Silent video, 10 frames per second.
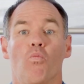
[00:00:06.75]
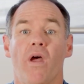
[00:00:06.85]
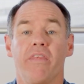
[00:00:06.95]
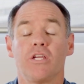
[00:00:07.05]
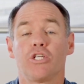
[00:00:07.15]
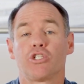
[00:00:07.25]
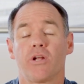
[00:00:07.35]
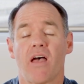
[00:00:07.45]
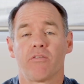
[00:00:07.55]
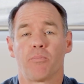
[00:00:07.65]
Whether you should
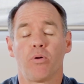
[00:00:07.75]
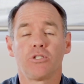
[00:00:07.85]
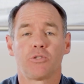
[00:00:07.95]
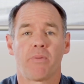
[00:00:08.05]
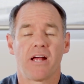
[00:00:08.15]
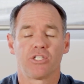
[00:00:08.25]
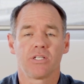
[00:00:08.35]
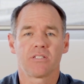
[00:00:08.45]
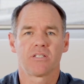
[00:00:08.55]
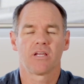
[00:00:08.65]
have a push
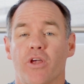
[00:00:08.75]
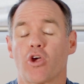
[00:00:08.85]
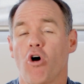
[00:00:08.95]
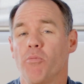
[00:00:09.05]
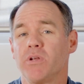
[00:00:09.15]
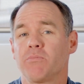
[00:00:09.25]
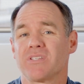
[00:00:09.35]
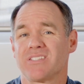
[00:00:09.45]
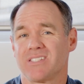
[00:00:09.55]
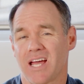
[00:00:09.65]
budget, the common
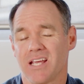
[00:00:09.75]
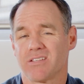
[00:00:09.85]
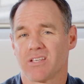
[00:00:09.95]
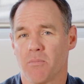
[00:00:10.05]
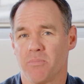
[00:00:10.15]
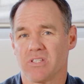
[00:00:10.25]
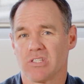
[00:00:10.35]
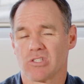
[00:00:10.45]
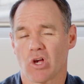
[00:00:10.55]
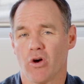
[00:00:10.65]
mistakes a
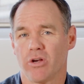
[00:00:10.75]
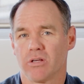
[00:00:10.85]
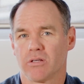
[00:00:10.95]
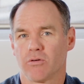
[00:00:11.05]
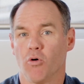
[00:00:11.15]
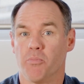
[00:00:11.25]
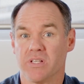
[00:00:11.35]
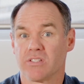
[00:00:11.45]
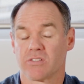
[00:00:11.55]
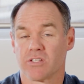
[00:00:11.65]
business owner or
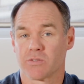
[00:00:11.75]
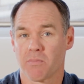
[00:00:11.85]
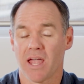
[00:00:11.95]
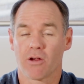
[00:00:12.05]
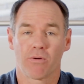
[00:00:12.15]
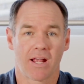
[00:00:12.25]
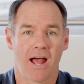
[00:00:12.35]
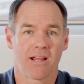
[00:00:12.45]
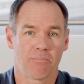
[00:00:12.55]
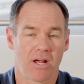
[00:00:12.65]
businesses make
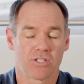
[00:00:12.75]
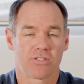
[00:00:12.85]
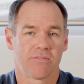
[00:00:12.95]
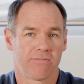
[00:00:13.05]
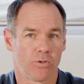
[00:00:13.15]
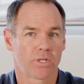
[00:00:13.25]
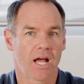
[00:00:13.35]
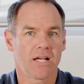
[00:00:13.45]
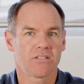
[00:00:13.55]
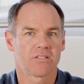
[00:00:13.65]
regarding budgets and
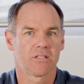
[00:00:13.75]
forecasts,